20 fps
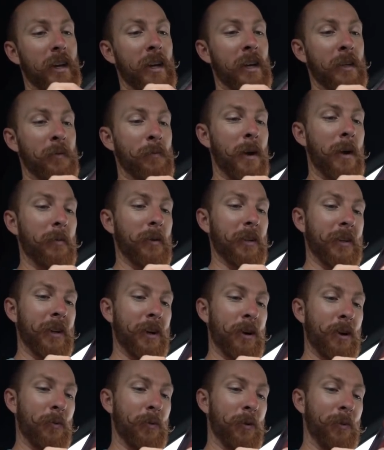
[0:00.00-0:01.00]
It's probably
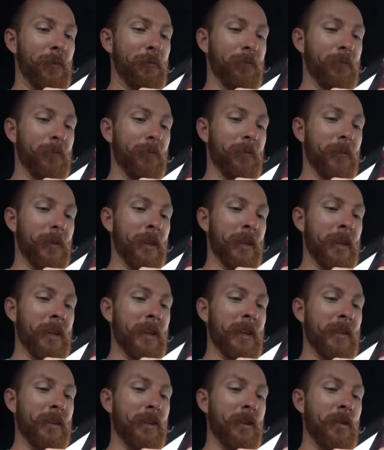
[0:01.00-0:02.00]
terrible. It
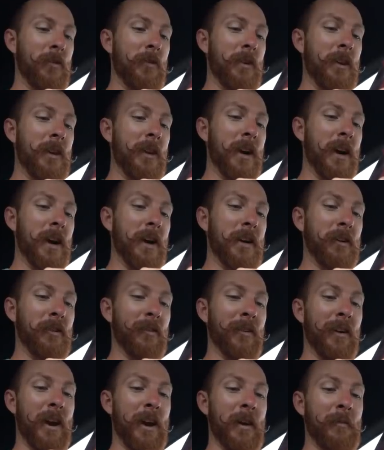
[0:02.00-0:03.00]
has 39
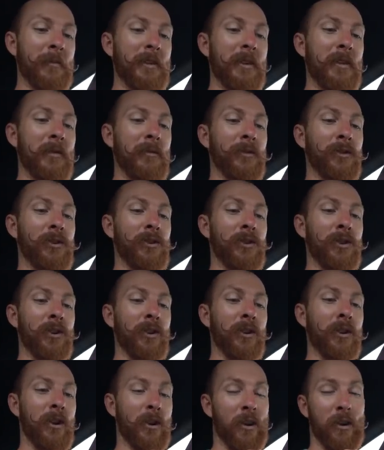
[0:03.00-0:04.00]
grams of
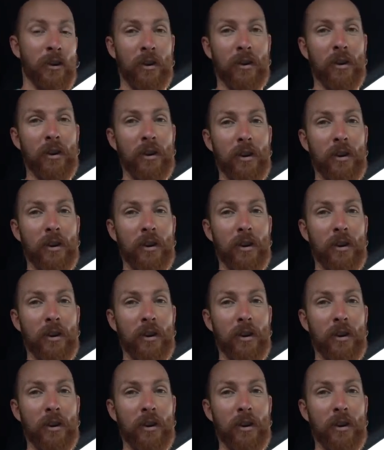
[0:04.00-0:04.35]
sugar,